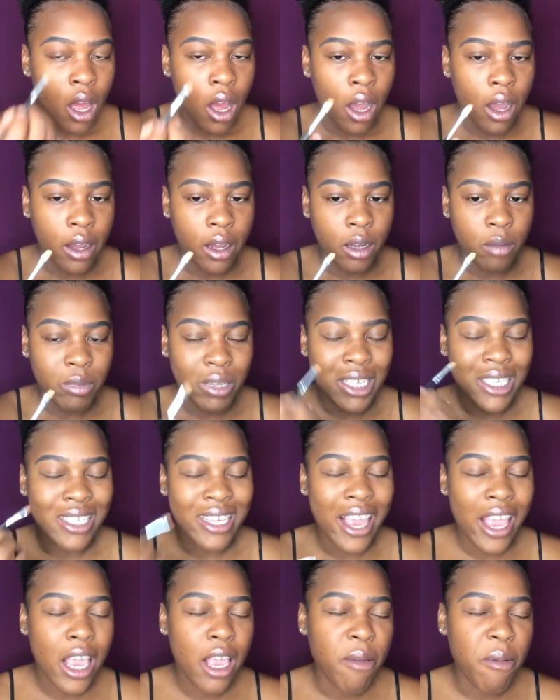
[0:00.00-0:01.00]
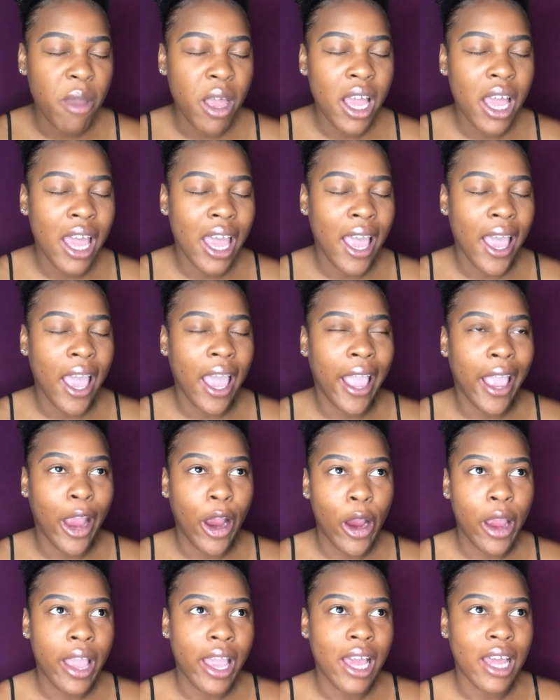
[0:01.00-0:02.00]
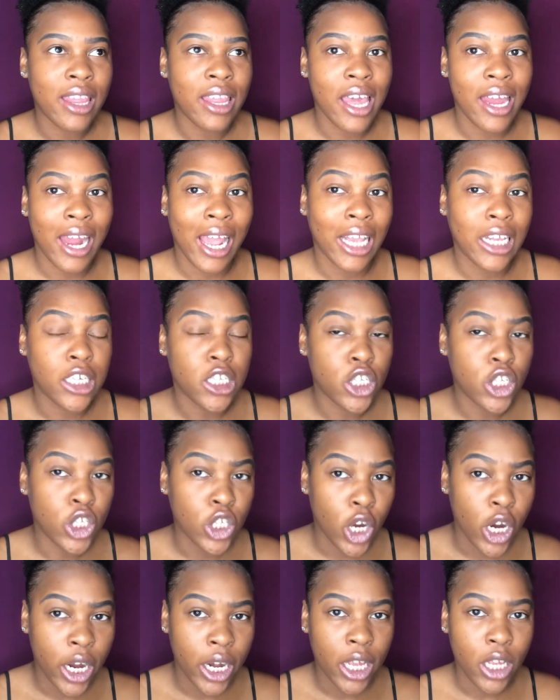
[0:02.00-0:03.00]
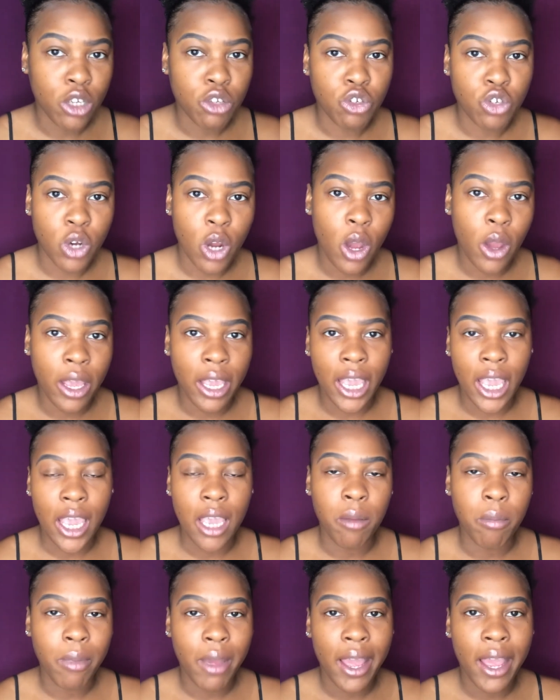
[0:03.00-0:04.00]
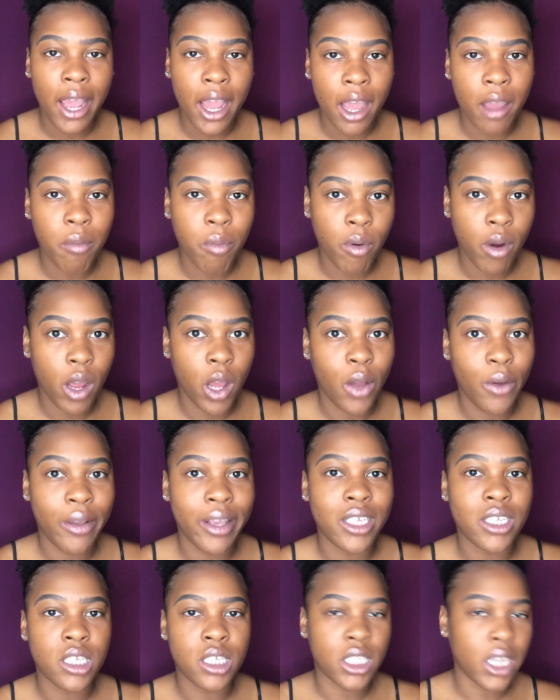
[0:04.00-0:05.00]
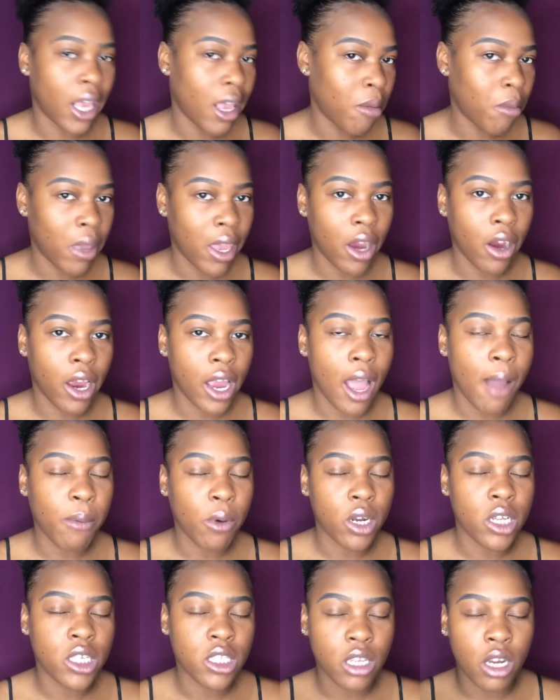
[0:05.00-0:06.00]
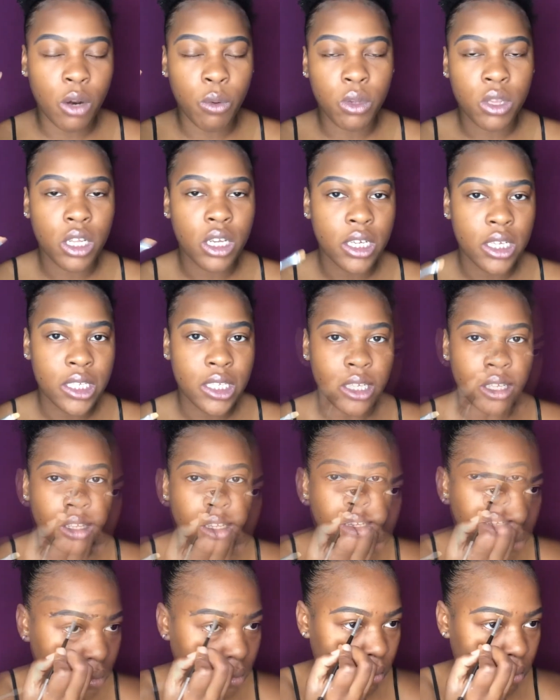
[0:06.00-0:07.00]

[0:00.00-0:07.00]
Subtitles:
the same area that I started drawing in my eyebrow is the same area I'm going to start with the concealer.